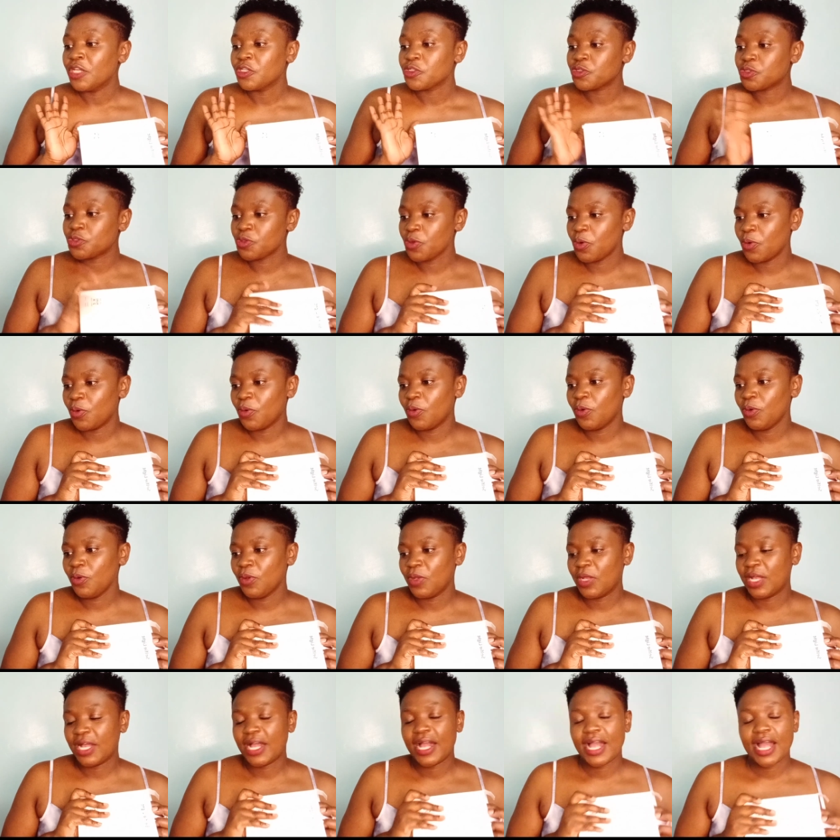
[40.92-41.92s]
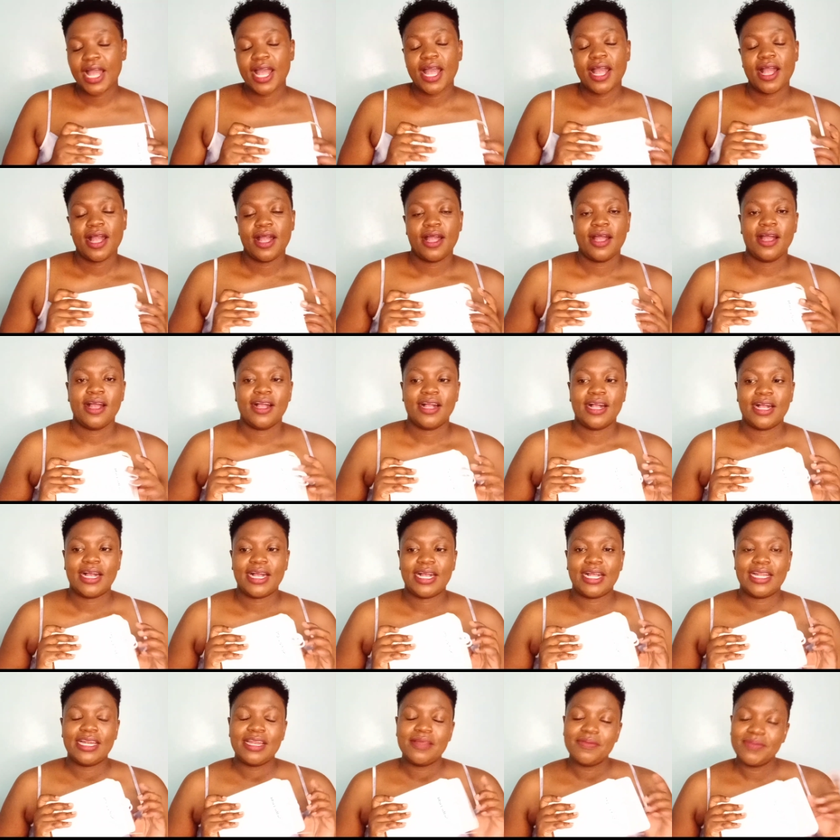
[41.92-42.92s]
So
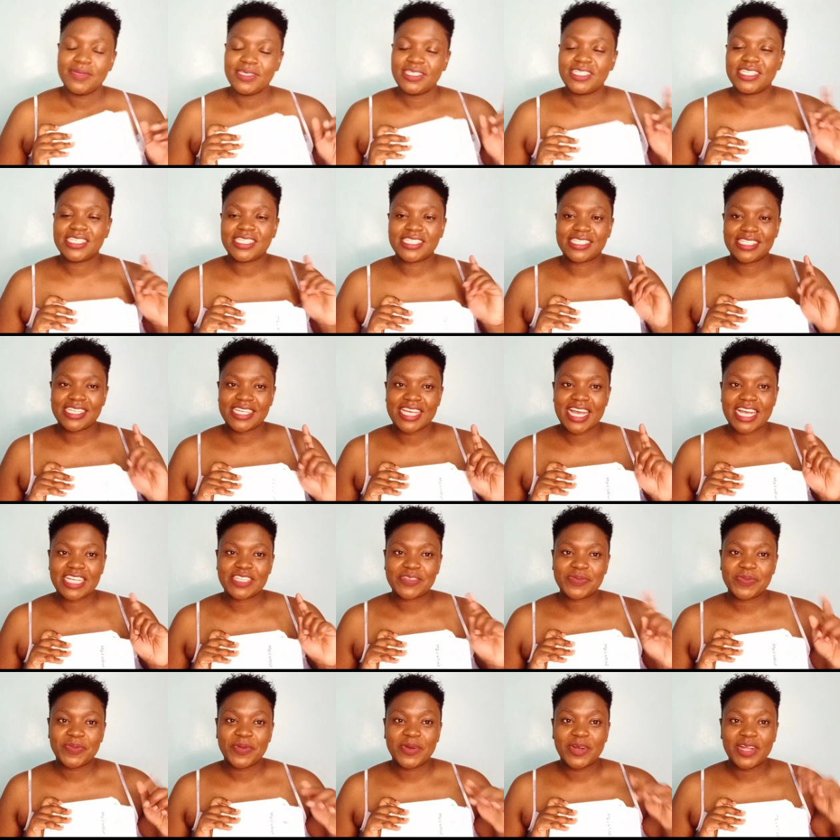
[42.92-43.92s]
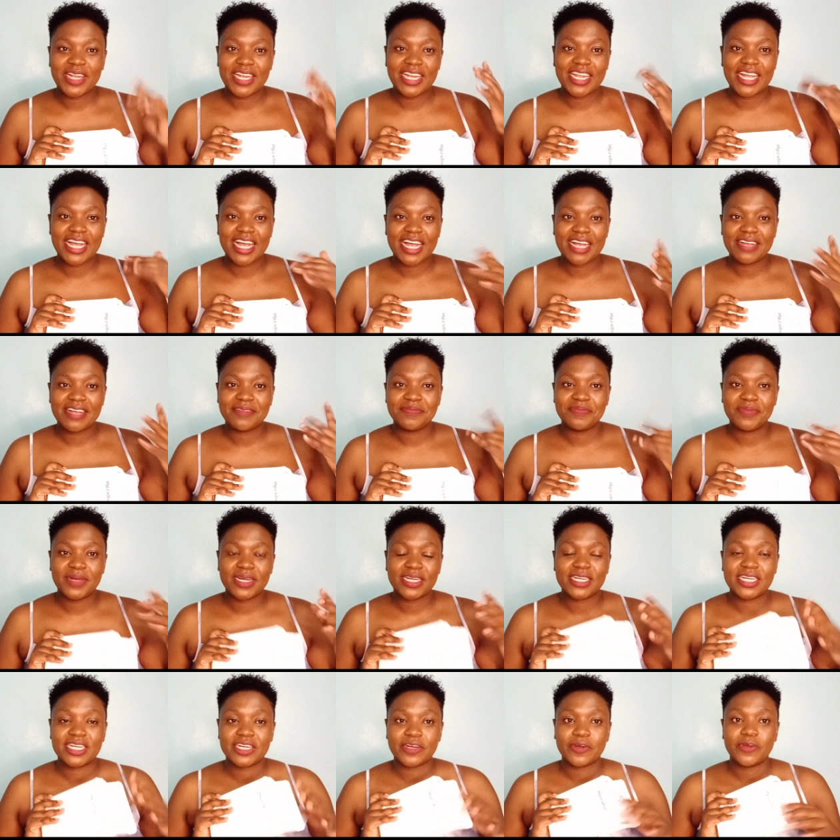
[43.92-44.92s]
let me just say a small uh,
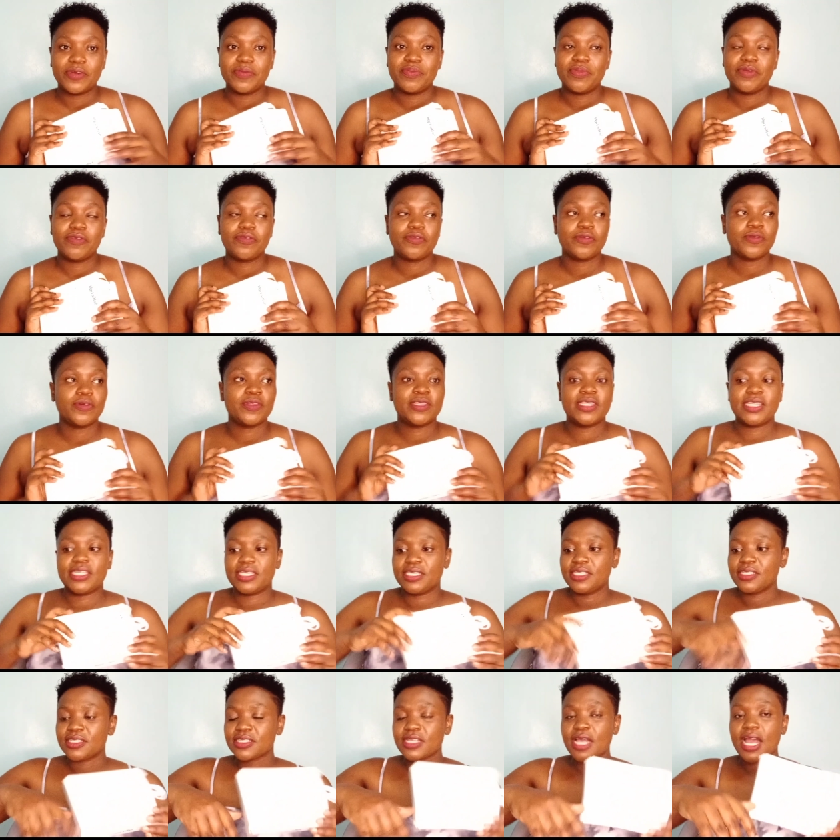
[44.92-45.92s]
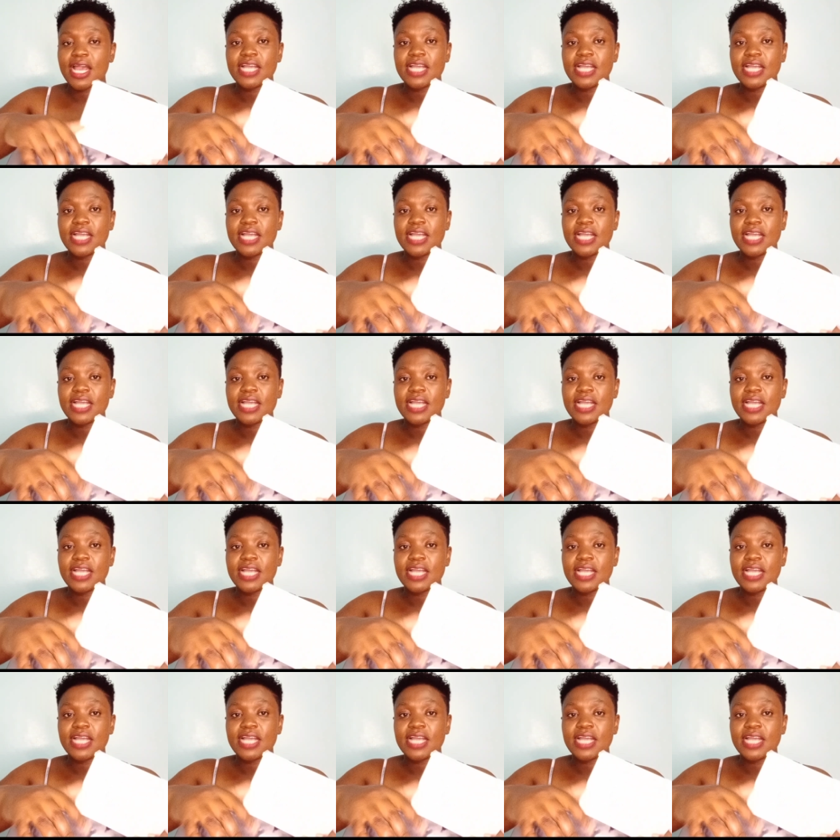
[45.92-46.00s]
background before this.